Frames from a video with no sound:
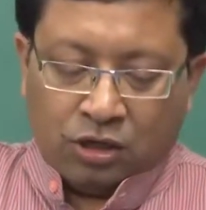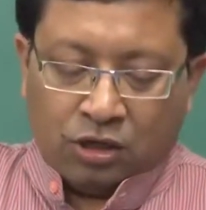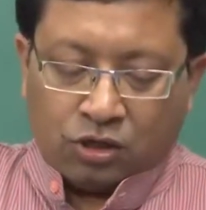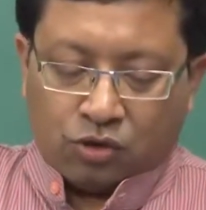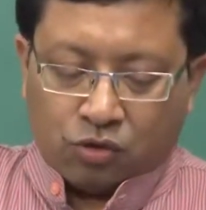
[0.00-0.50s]

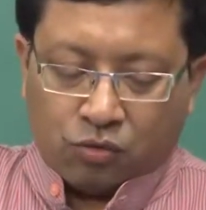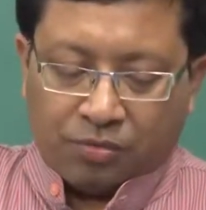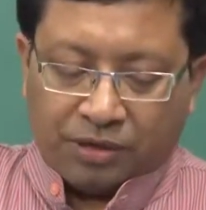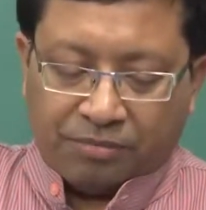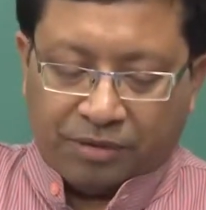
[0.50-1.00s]
So,
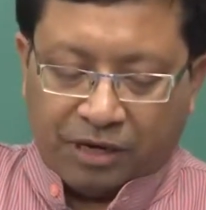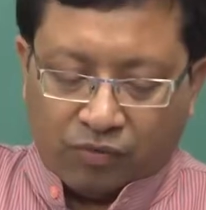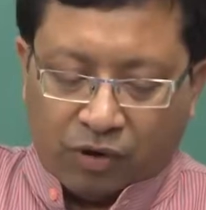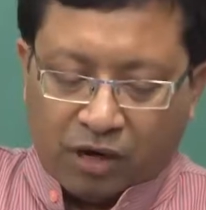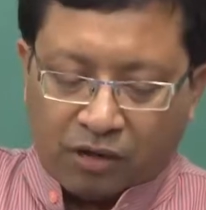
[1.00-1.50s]

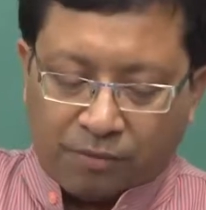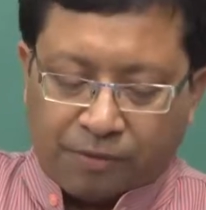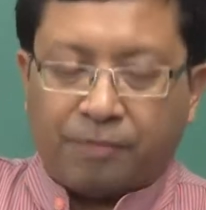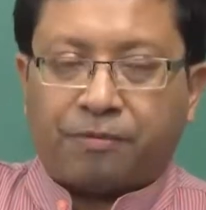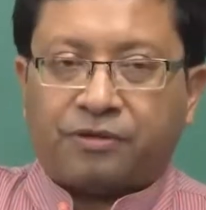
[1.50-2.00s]
in one of the
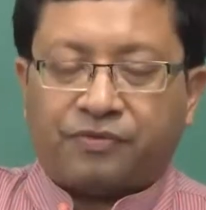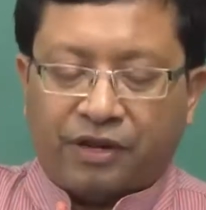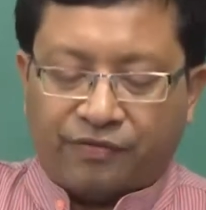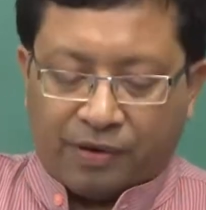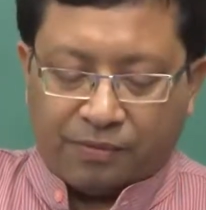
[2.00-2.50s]
papers,
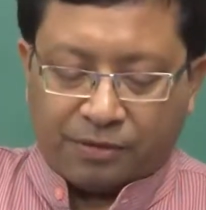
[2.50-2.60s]
very famous